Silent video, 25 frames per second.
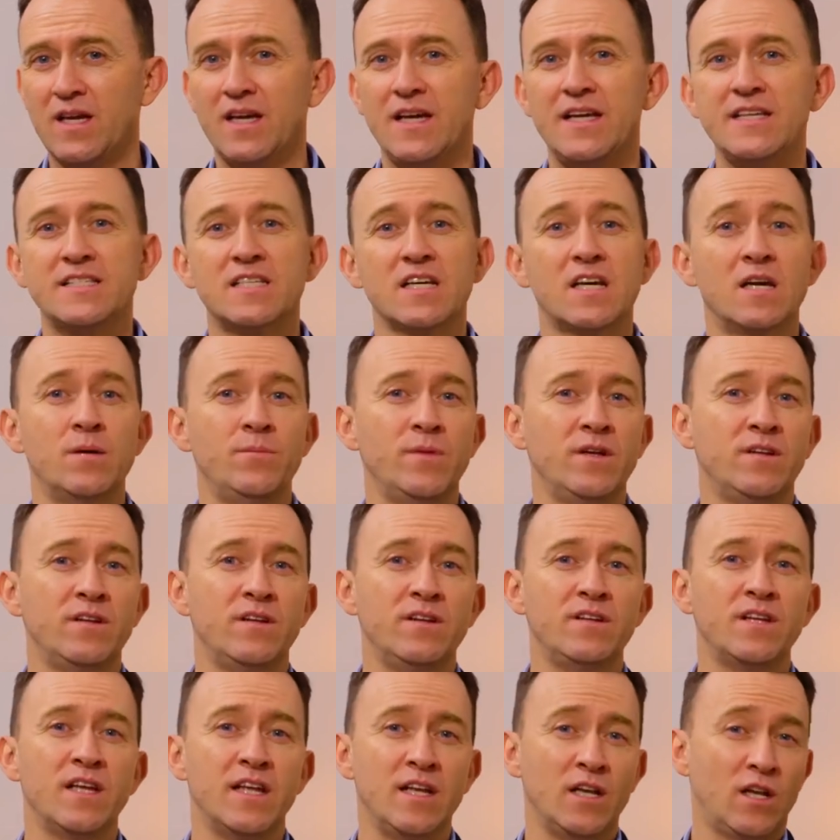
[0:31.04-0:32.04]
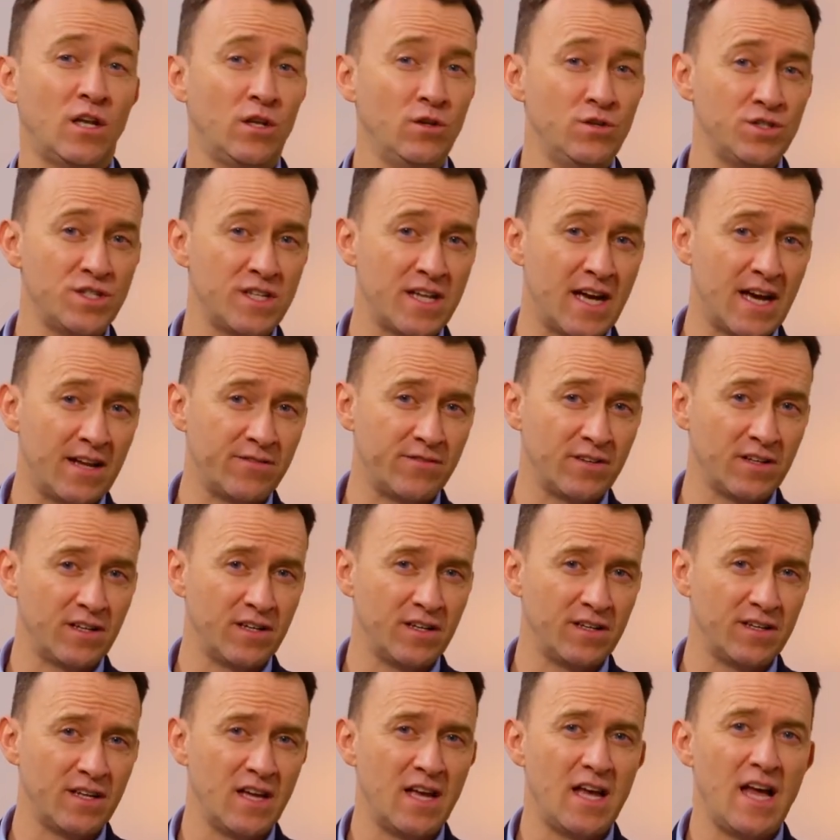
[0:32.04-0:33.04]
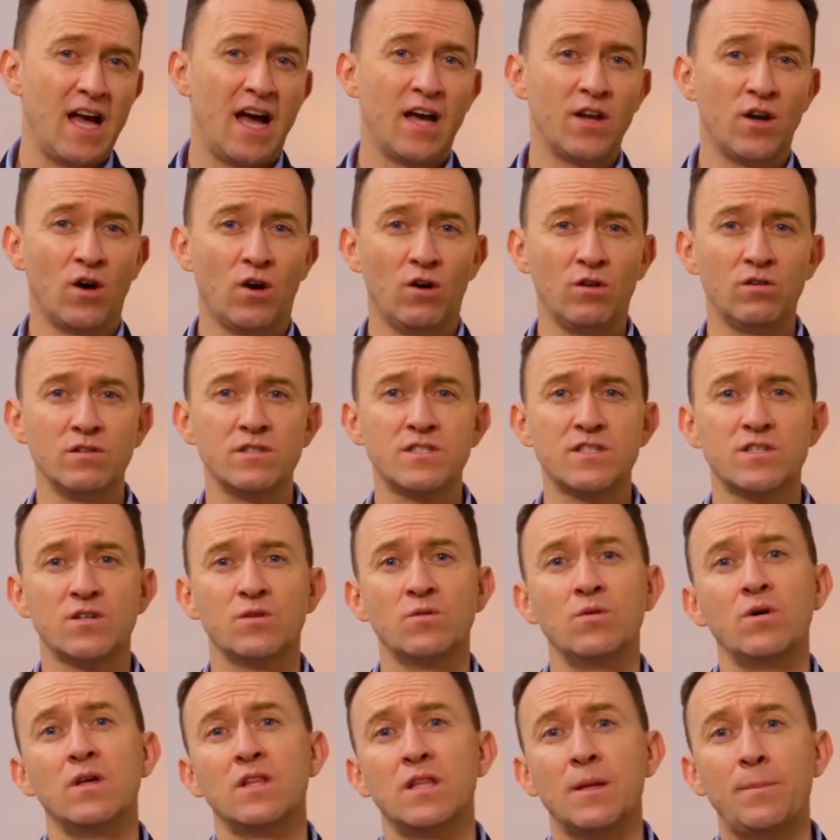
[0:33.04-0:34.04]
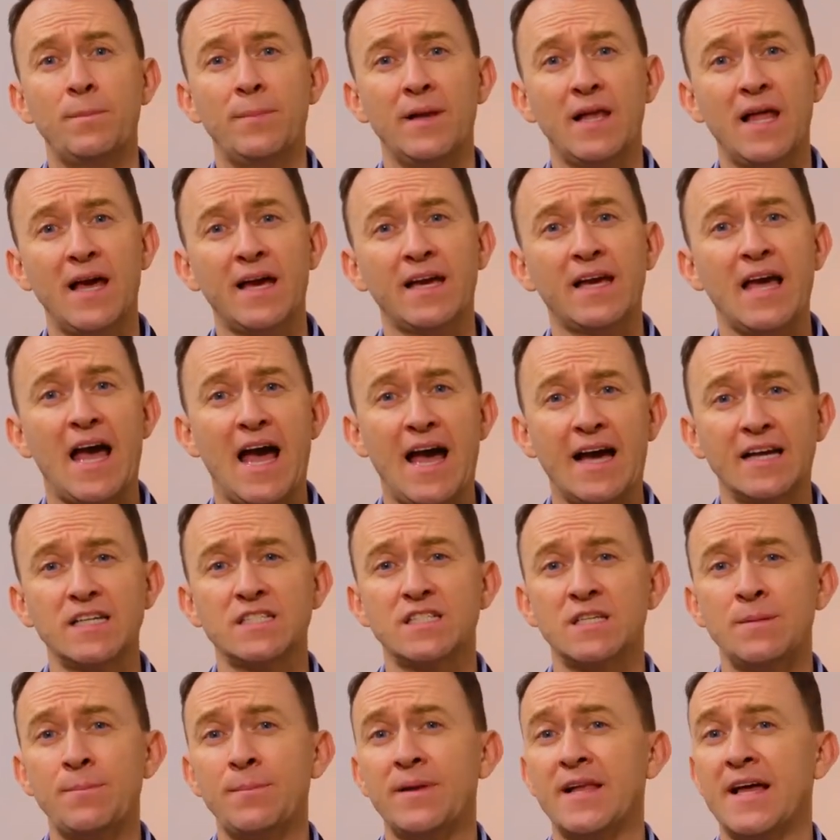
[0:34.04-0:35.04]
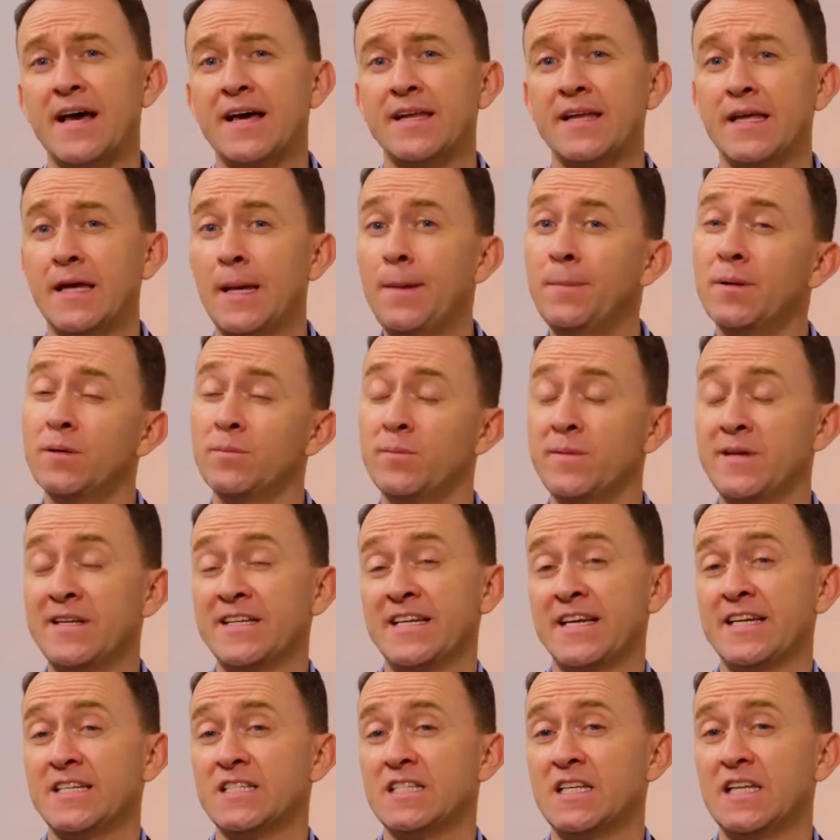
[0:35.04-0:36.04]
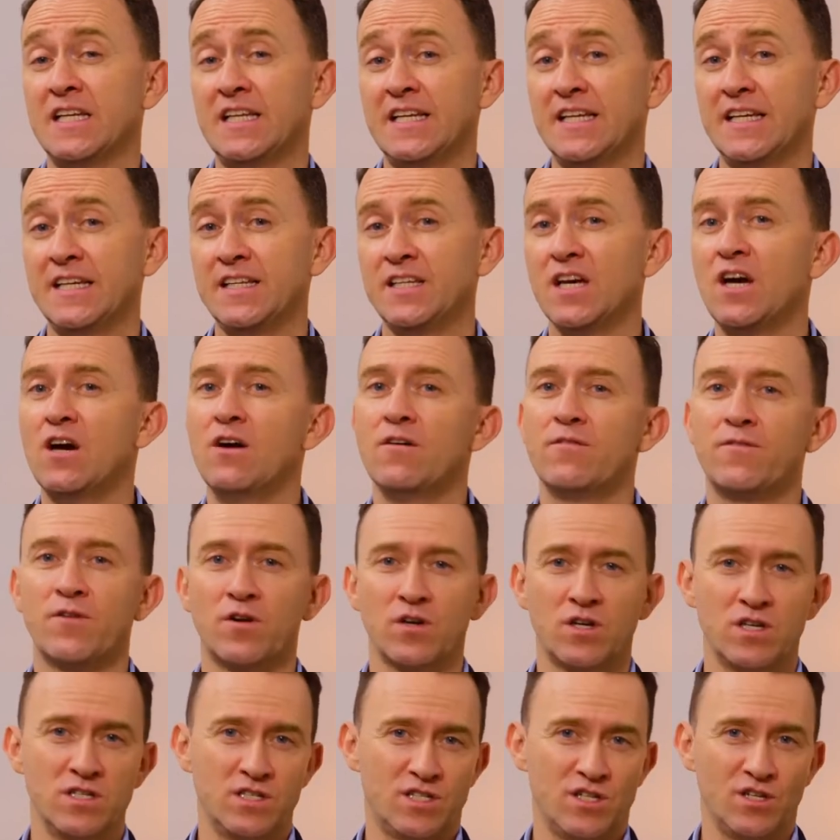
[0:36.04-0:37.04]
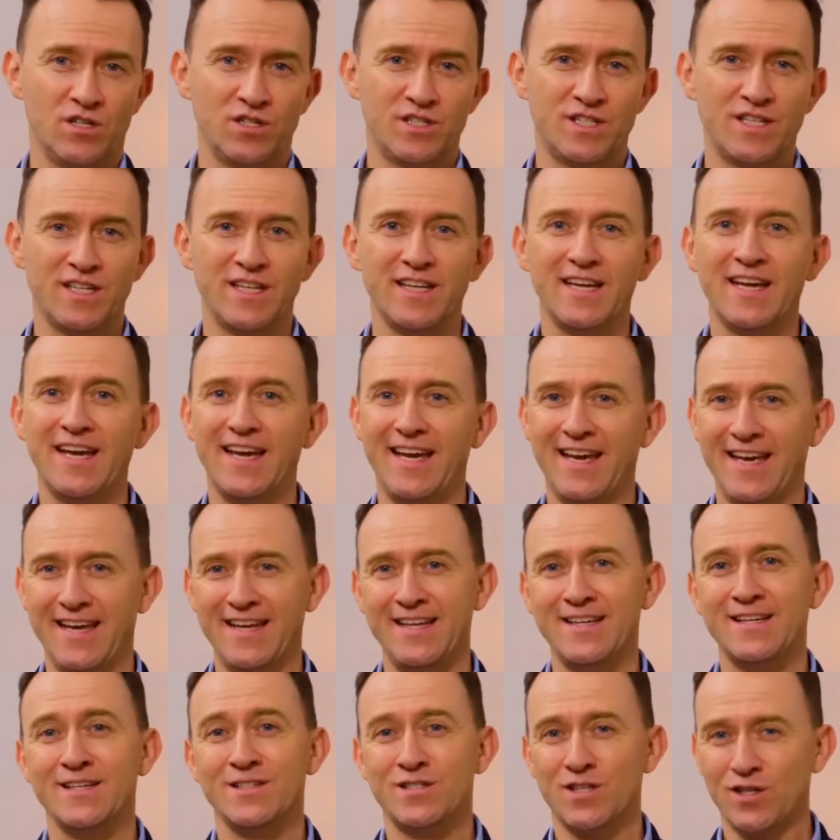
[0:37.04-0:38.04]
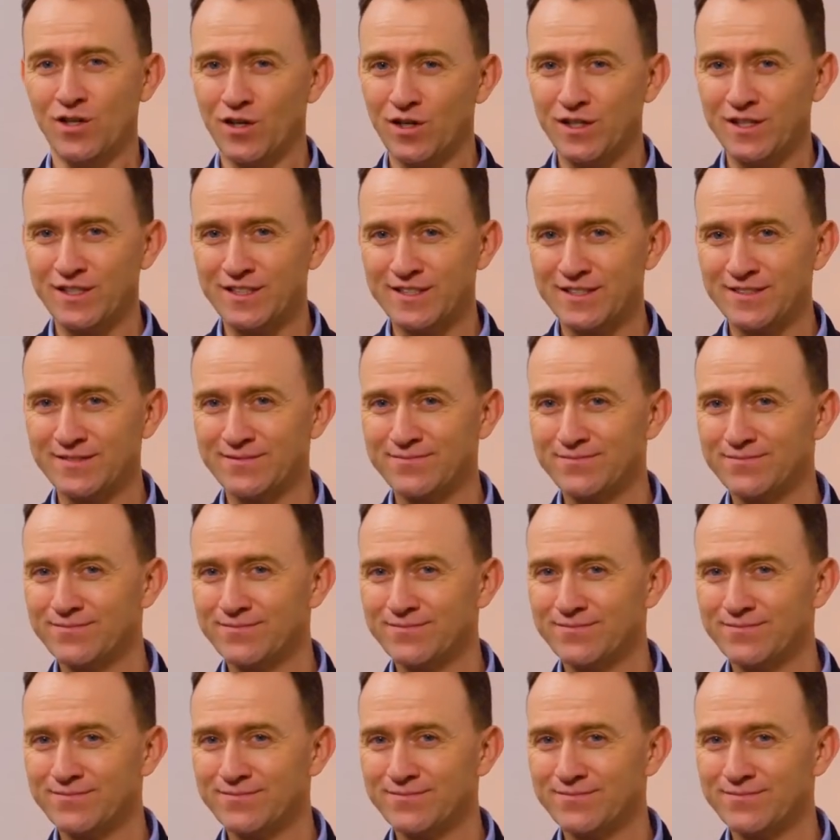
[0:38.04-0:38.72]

He's a committed inclusion advocate and also the Black Action Plan implementation lead for consulting in Deloitte.